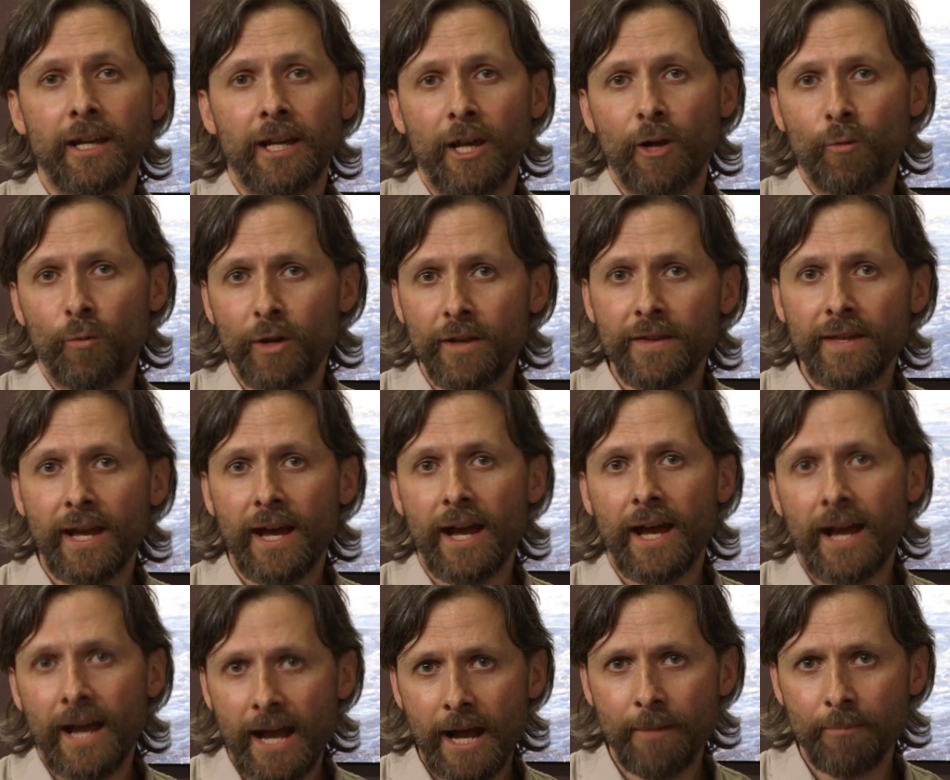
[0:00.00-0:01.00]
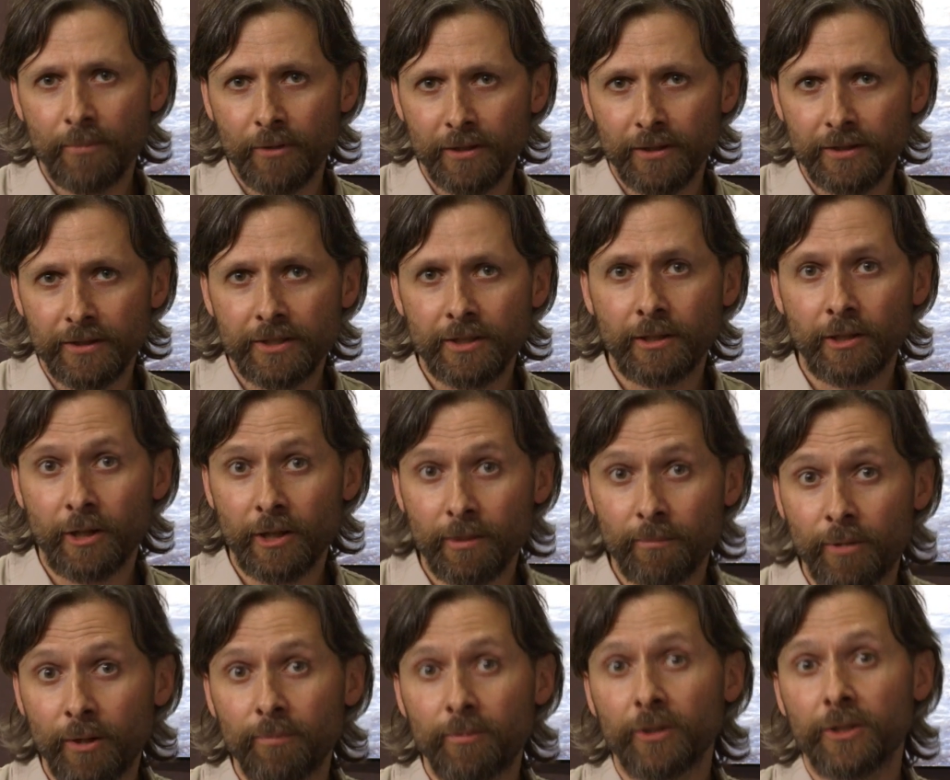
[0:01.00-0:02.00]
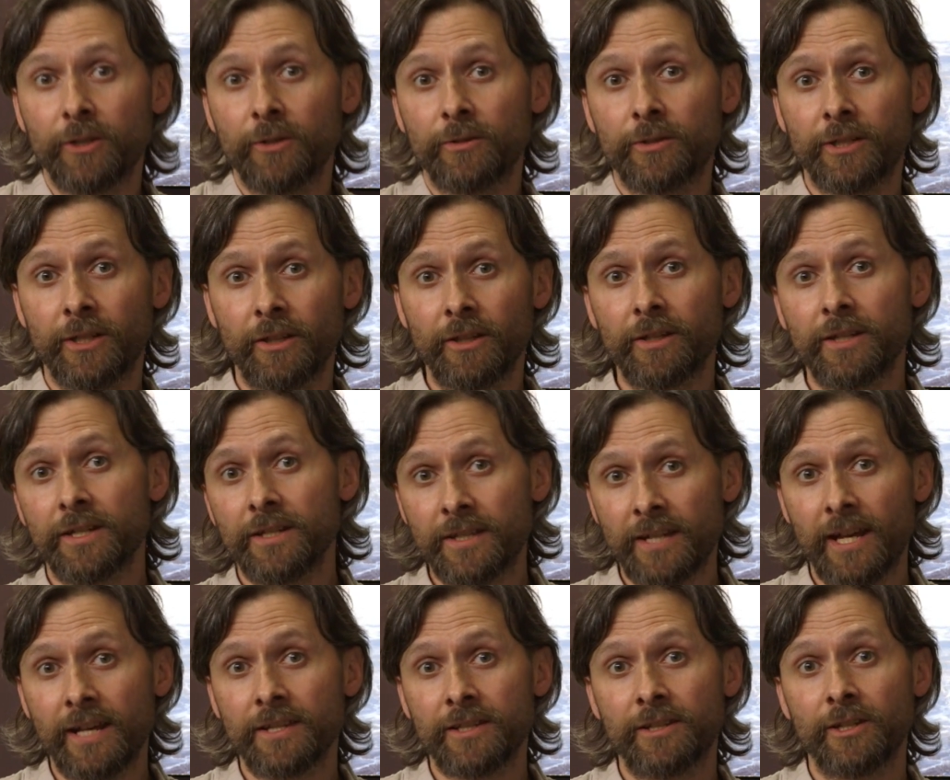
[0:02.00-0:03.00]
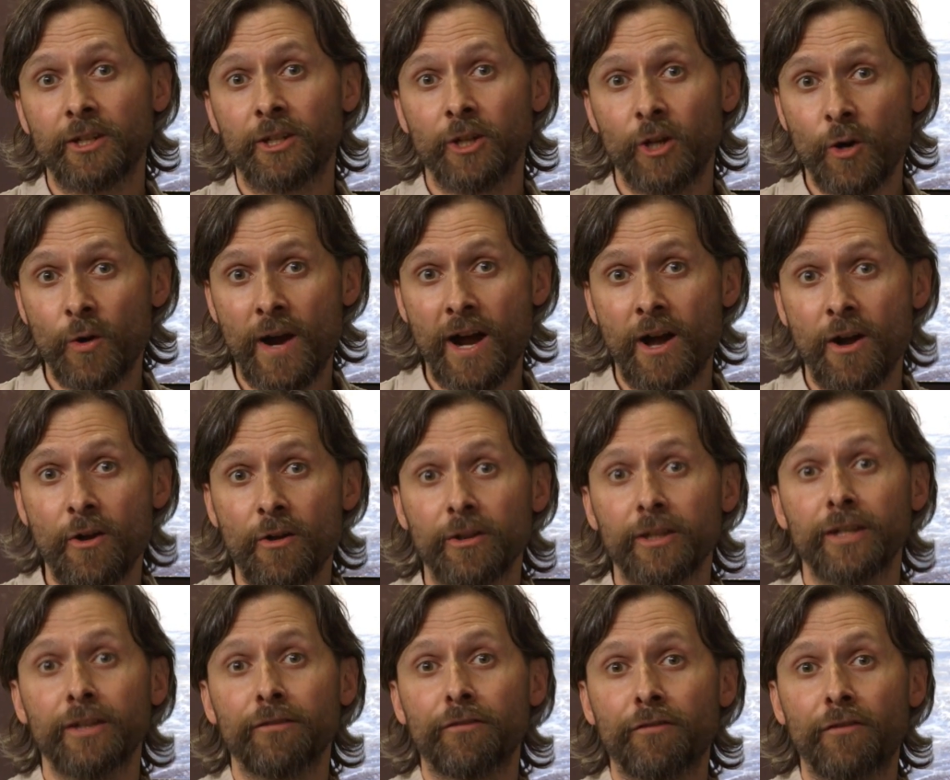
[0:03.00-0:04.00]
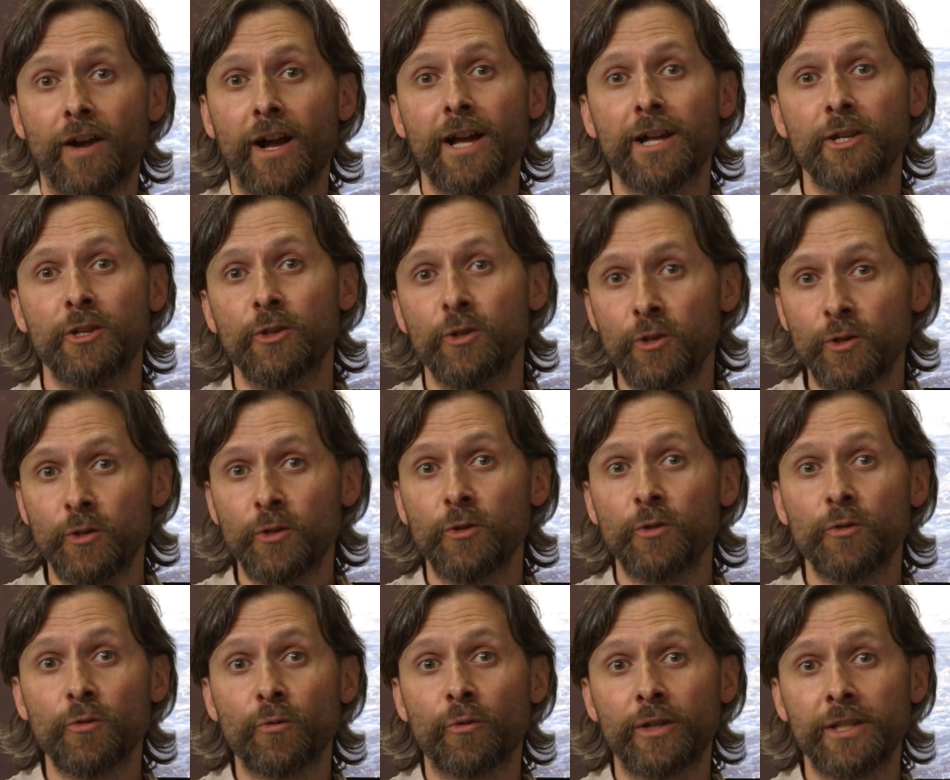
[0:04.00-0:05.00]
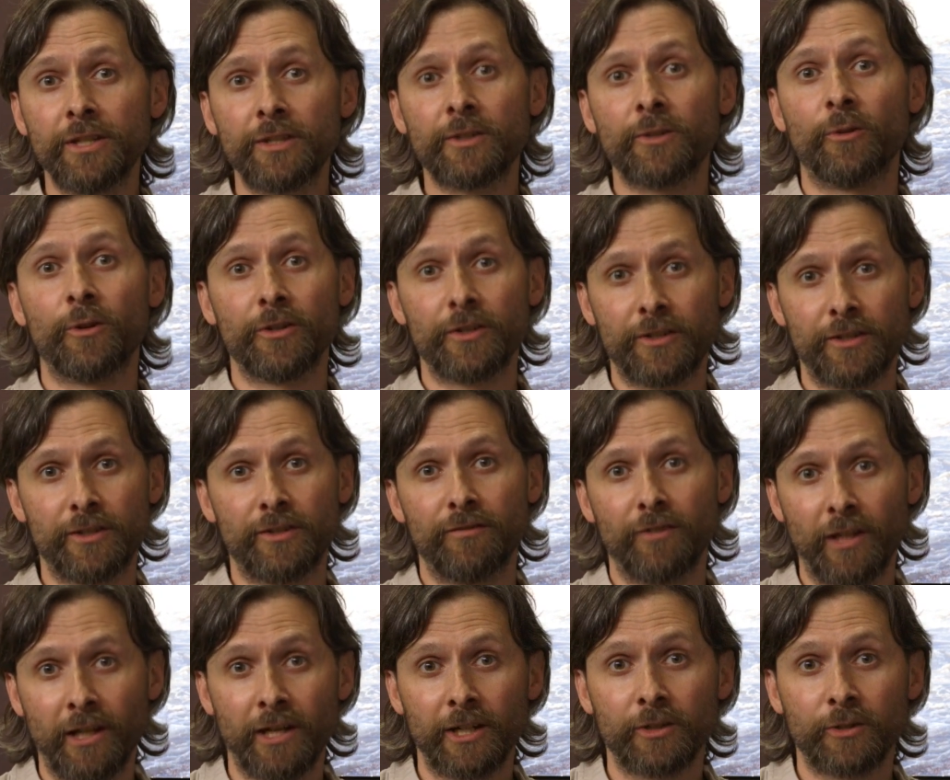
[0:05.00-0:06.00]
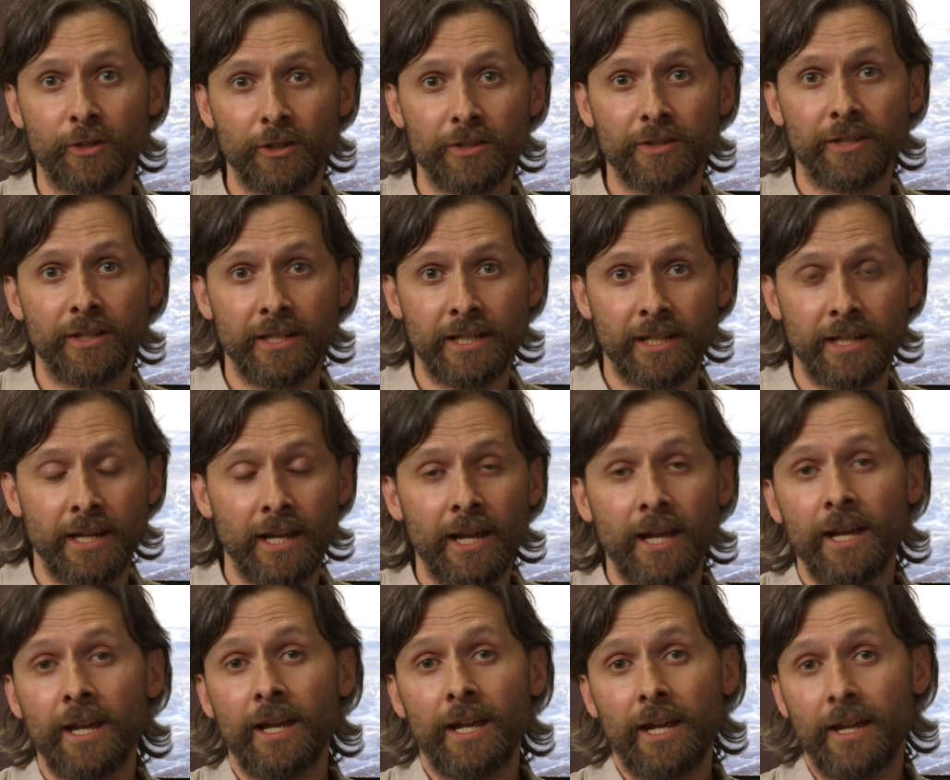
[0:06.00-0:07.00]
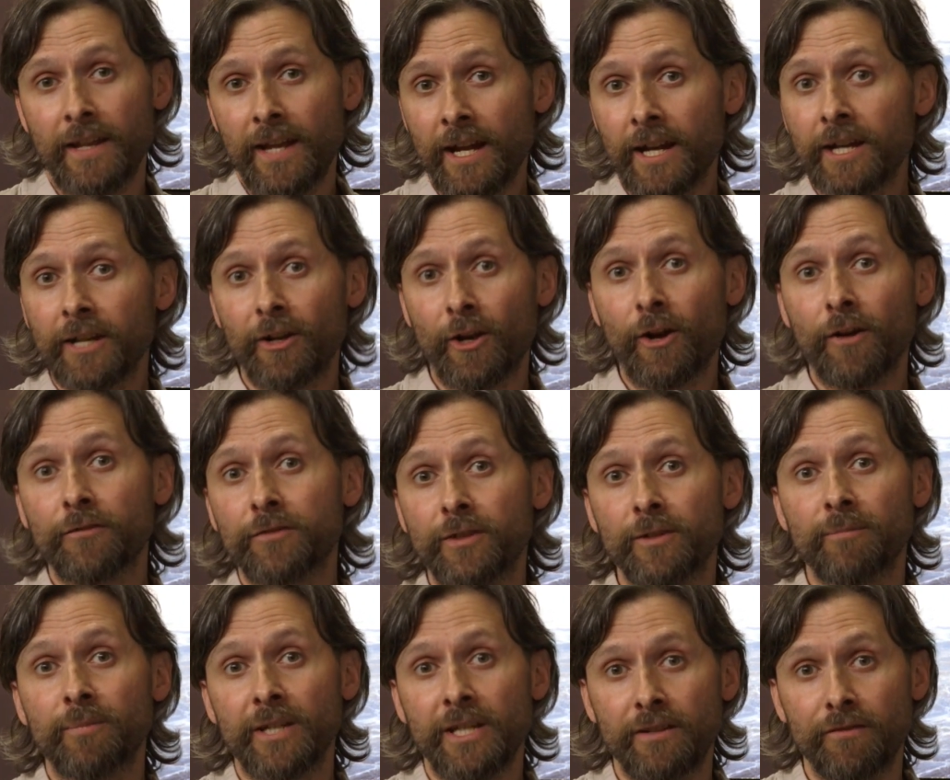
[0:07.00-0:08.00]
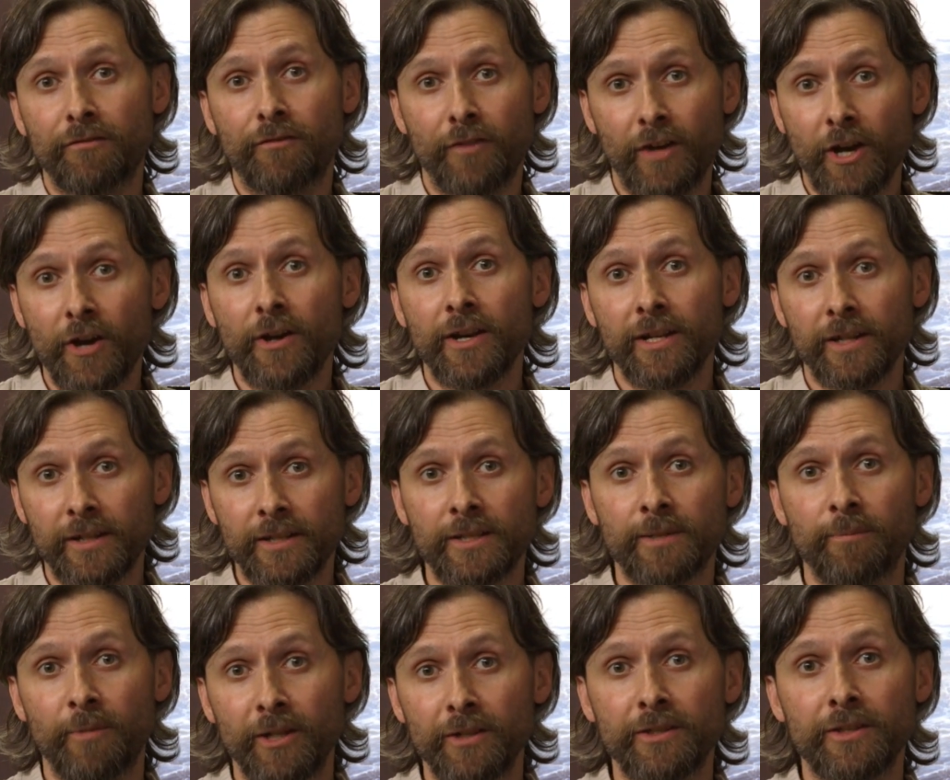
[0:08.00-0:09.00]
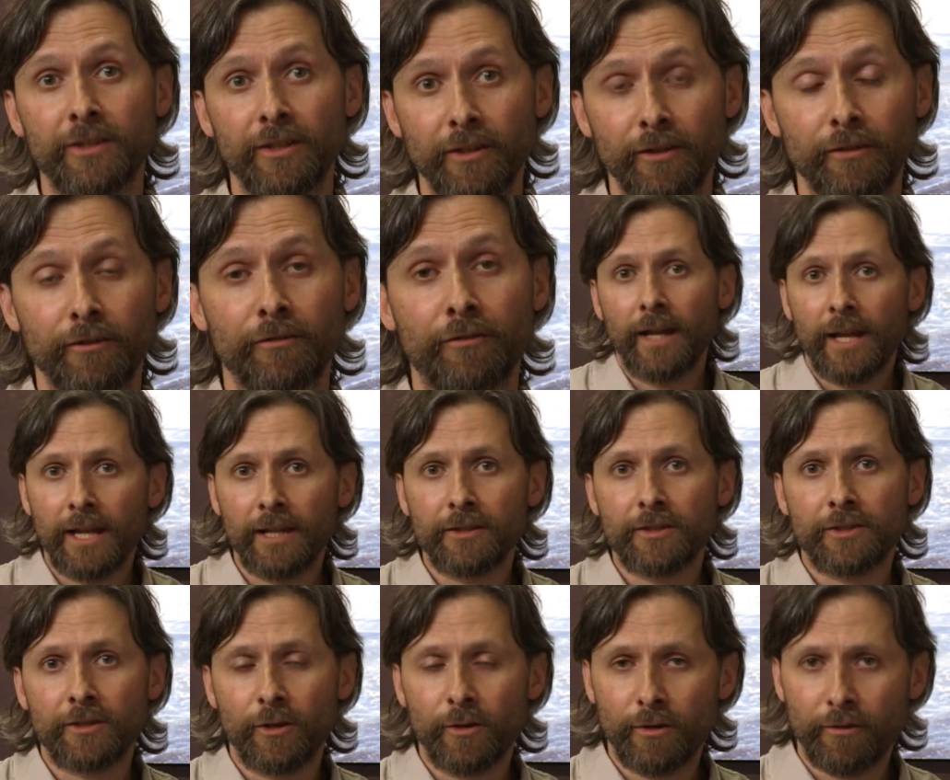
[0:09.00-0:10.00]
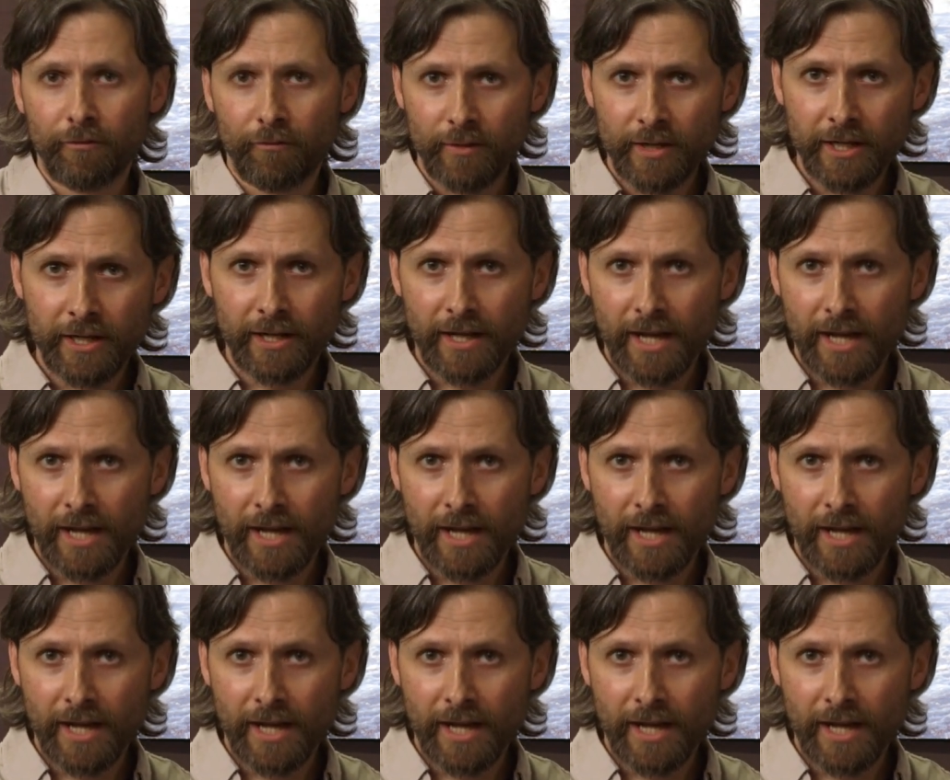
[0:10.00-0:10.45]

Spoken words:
And when that happens, Clark Public Utilities has to go out and find new resources of electricity, and that can often be very expensive. And so if we can